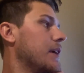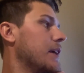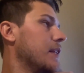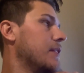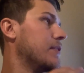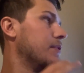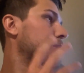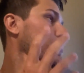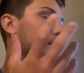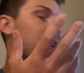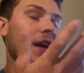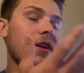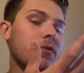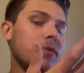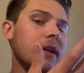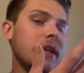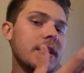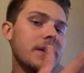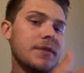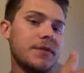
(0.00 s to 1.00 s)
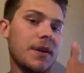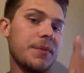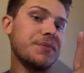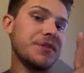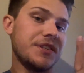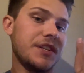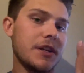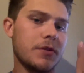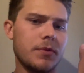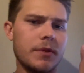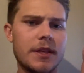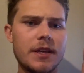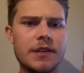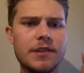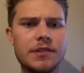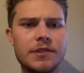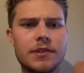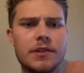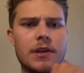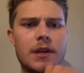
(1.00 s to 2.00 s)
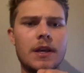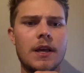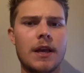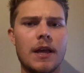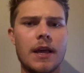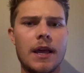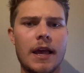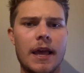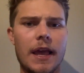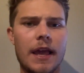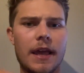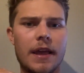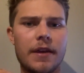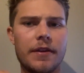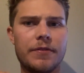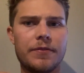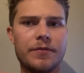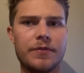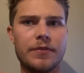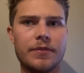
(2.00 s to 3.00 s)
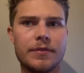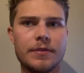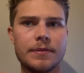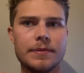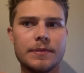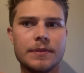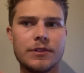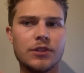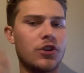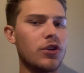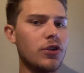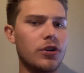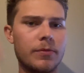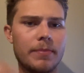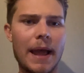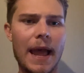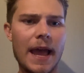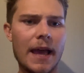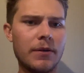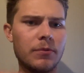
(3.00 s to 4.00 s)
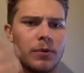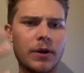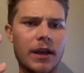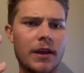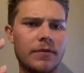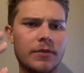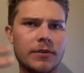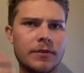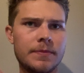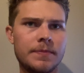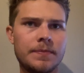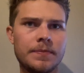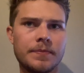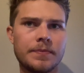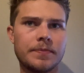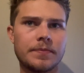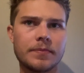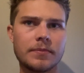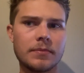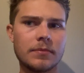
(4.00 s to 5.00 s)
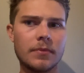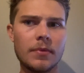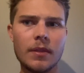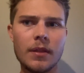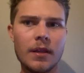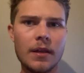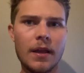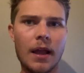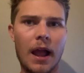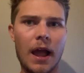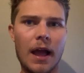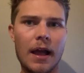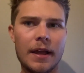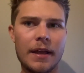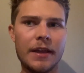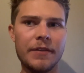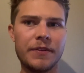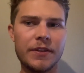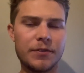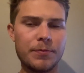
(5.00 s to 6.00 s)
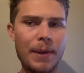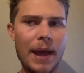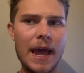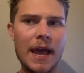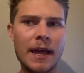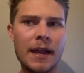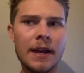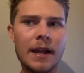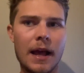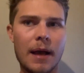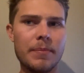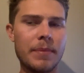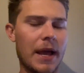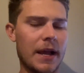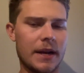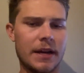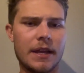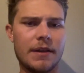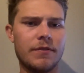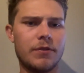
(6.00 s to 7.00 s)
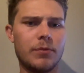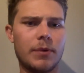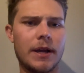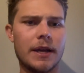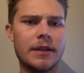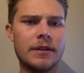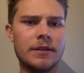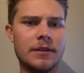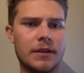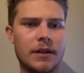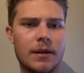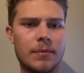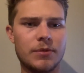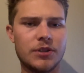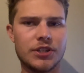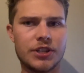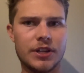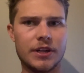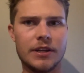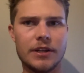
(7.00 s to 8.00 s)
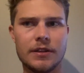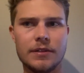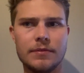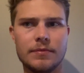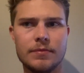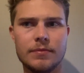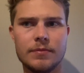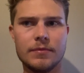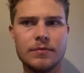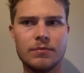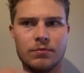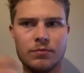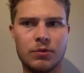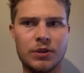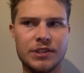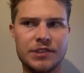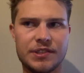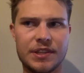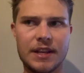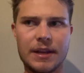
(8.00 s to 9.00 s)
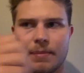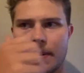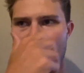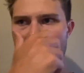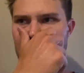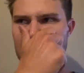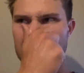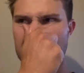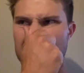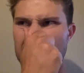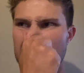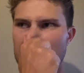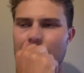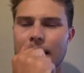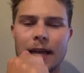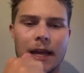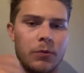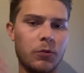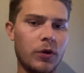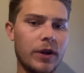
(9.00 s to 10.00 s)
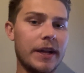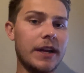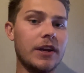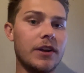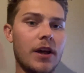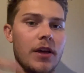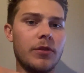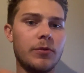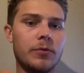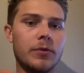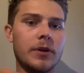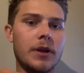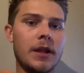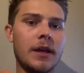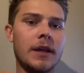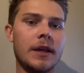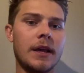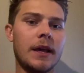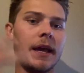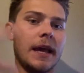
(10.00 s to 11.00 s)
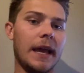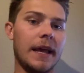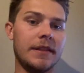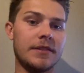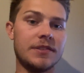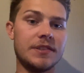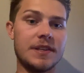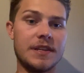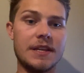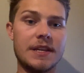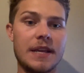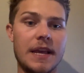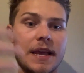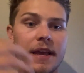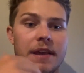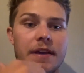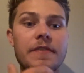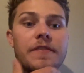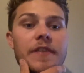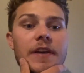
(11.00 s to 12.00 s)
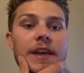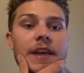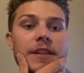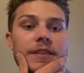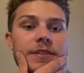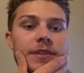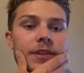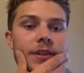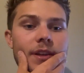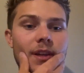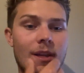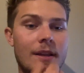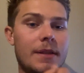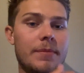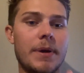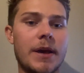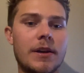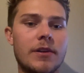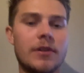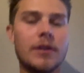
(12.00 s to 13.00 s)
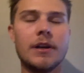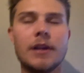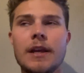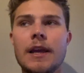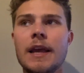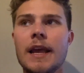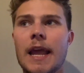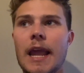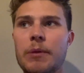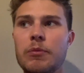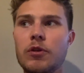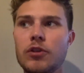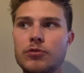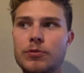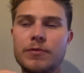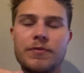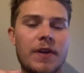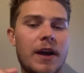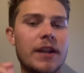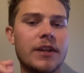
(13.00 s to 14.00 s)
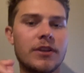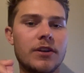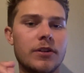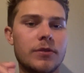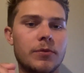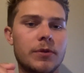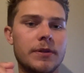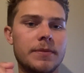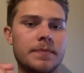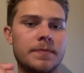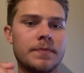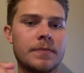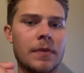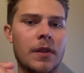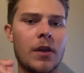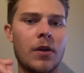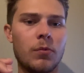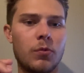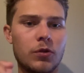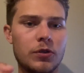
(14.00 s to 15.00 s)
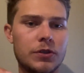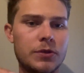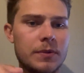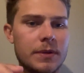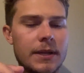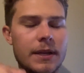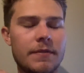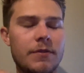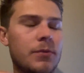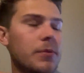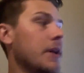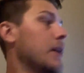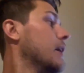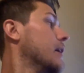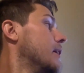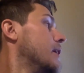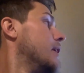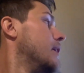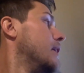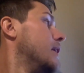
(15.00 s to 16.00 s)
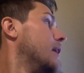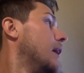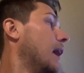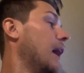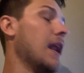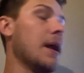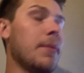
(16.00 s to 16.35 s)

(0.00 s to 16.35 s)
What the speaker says: it's because I don't need it, so I'm gonna stick with this. If good or bad, whatever. If it's bad, I'm not gonna give it away. I'm just gonna resend it back, and we'll get another one and see if it's any better. And once we find a good one, we'll do a giveaway. And I